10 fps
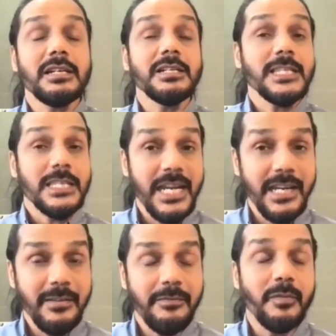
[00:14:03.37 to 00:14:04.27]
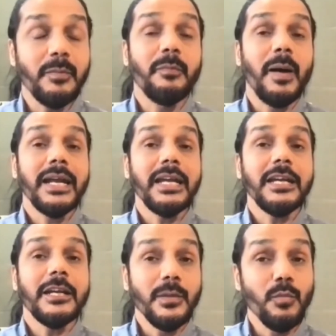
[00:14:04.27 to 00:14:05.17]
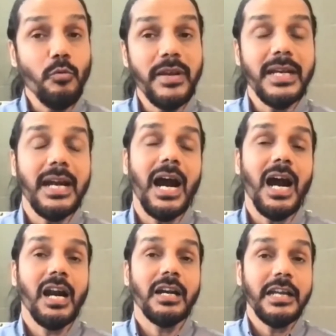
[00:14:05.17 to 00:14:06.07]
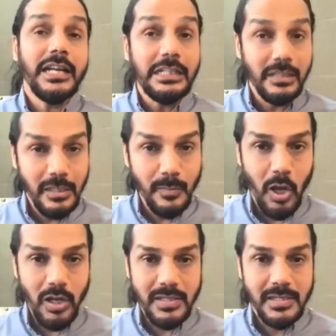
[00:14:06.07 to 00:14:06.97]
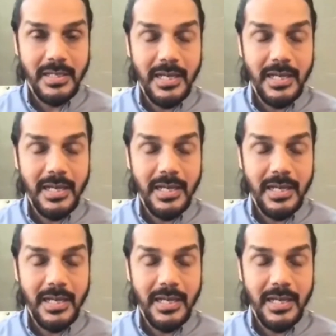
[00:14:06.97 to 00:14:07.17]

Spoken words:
a state by removing our internal blocks,